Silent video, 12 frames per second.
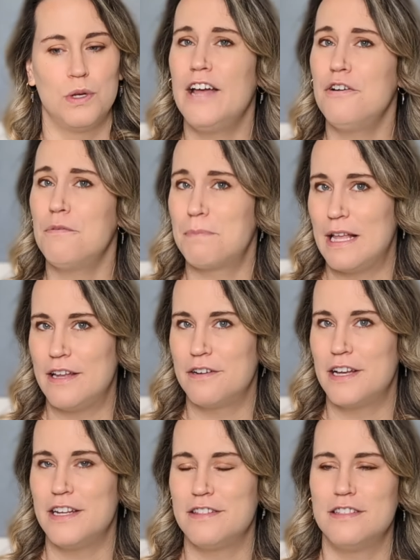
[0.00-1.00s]
I don't plan on
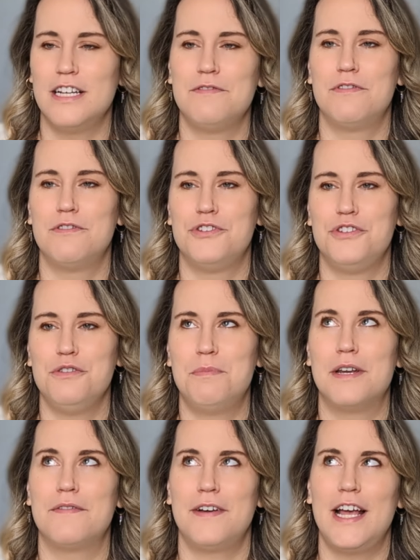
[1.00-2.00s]
getting the Phone 2,
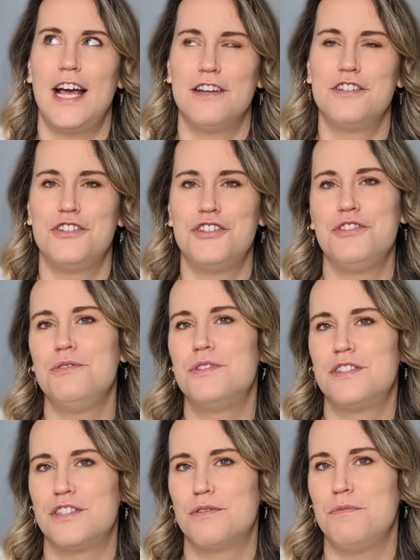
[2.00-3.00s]
but if I had to choose,
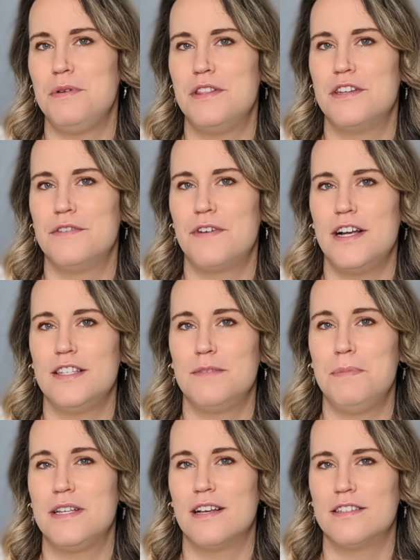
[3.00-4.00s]
this would be the device
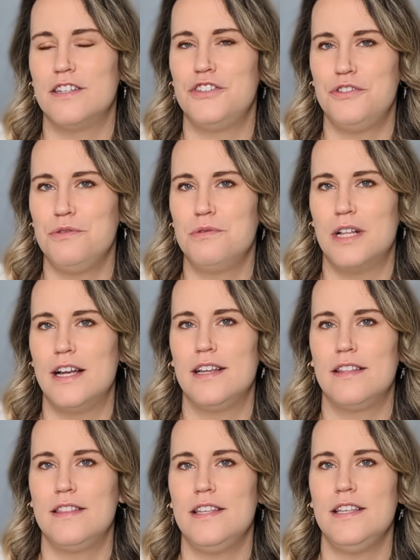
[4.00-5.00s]
because I do
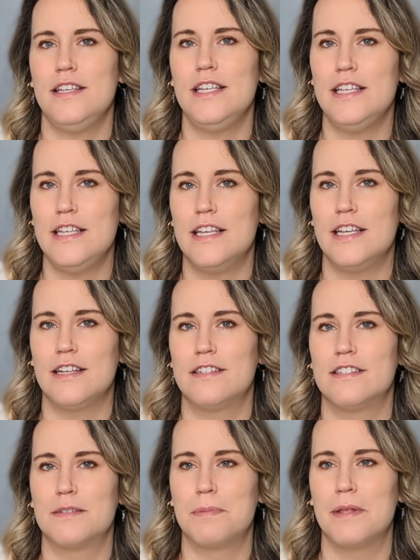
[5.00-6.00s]
like the e-ink
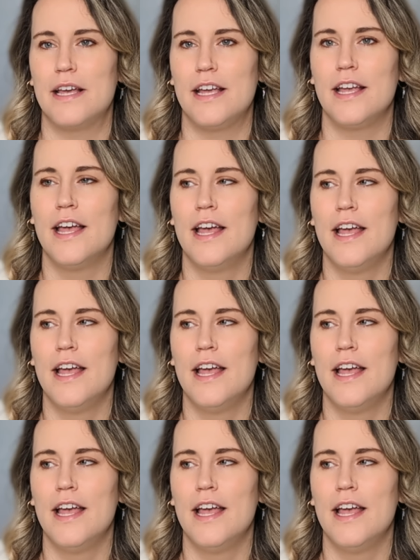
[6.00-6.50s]
display.